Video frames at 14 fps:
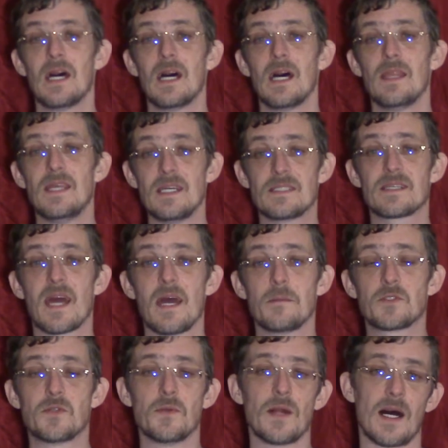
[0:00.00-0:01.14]
These games
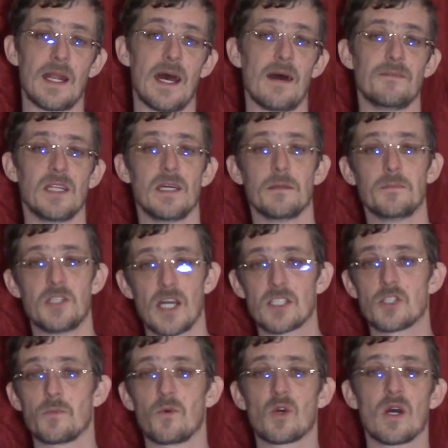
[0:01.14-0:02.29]
do not have any
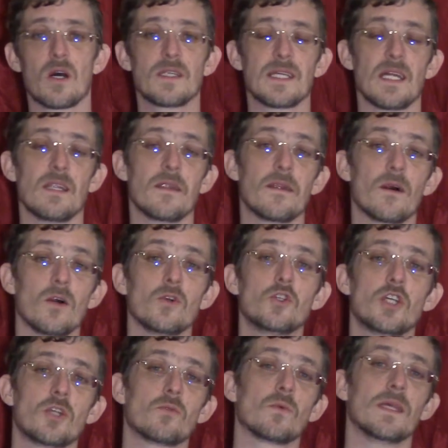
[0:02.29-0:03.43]
objectionable content at all,
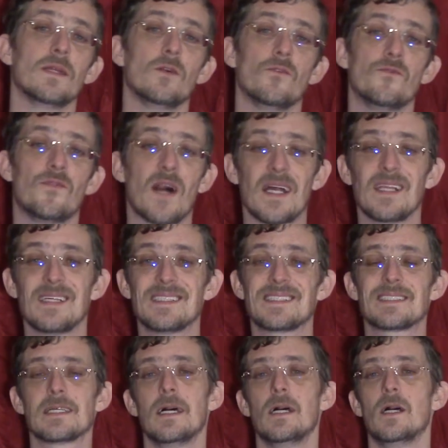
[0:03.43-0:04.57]
generally no violence,
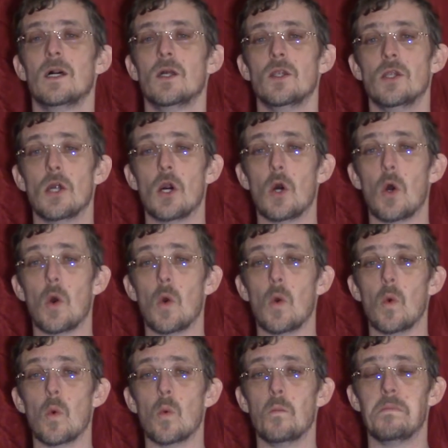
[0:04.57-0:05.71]
no
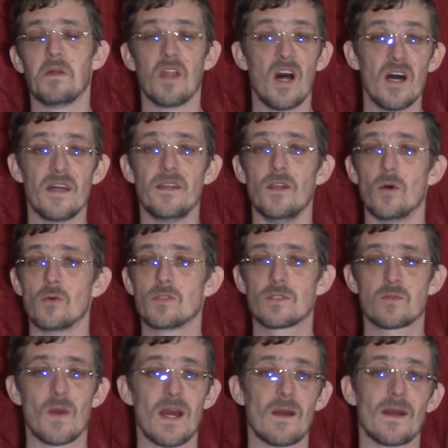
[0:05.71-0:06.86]
blood, no
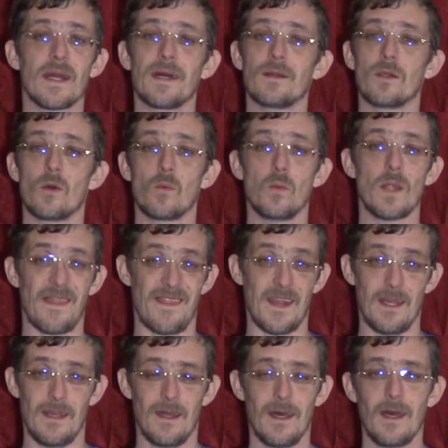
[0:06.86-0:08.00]
swearing, no nothing.
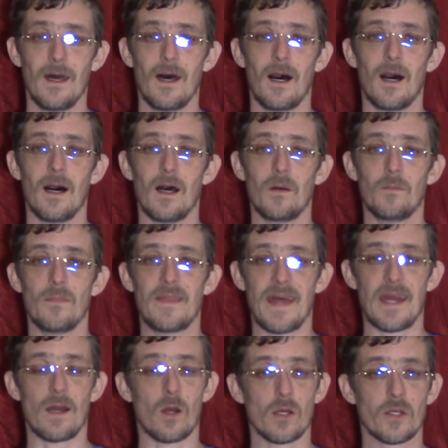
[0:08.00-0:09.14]
They
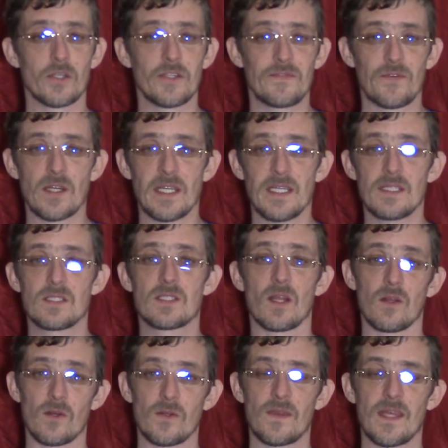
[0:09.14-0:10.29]
are good for kids to
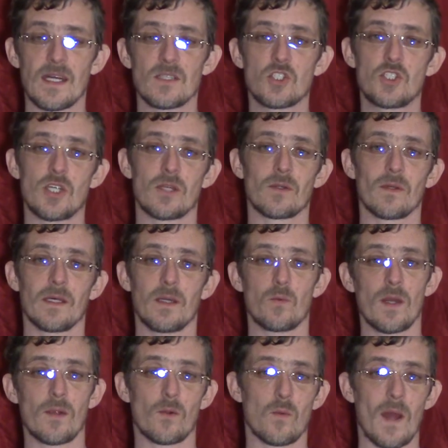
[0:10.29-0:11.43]
learn things. Generally,
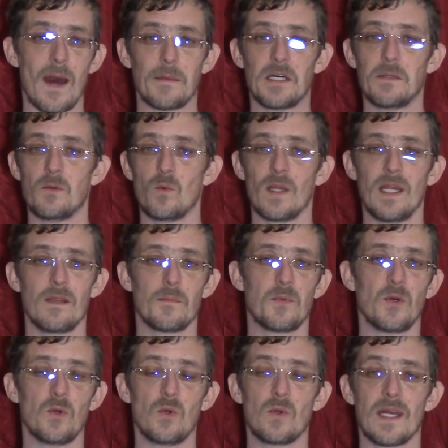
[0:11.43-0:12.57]
Reader Rabbit, Winnie the
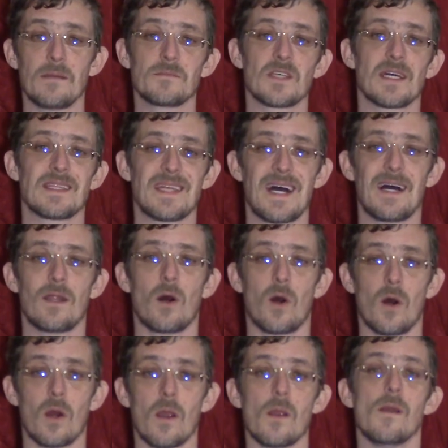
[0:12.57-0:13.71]
Pooh, games like that
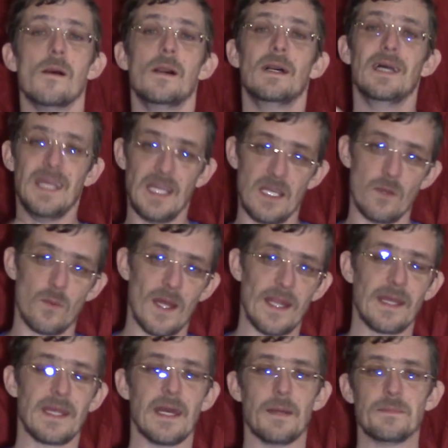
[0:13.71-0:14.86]
are
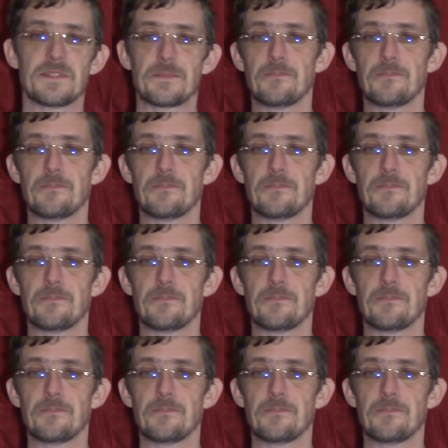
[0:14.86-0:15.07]
E-rated games.